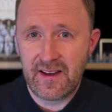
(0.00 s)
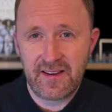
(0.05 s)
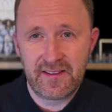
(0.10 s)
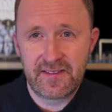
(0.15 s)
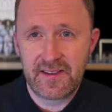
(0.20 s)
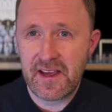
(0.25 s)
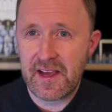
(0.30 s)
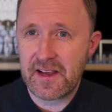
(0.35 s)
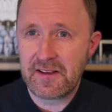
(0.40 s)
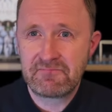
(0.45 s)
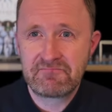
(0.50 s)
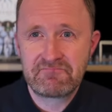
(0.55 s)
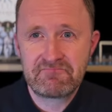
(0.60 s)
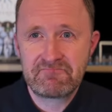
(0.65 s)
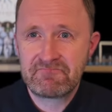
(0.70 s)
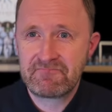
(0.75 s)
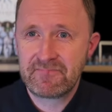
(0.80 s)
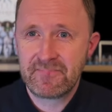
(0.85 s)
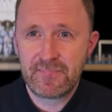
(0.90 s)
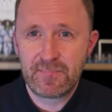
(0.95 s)
anything
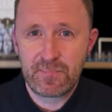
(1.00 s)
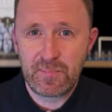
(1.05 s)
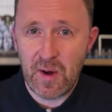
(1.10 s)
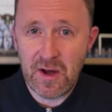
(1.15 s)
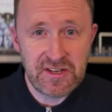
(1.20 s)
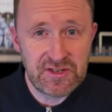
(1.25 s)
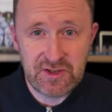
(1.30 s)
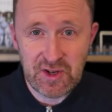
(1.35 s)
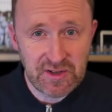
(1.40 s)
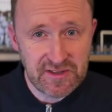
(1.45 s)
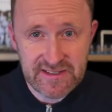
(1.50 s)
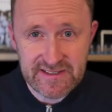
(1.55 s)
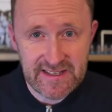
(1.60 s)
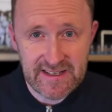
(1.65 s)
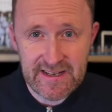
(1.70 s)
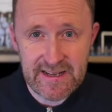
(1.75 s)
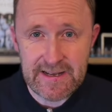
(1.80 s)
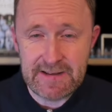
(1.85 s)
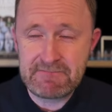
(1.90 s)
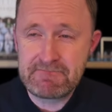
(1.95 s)
by John
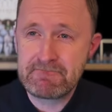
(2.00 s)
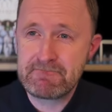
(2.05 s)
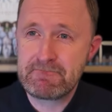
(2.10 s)
Sillett.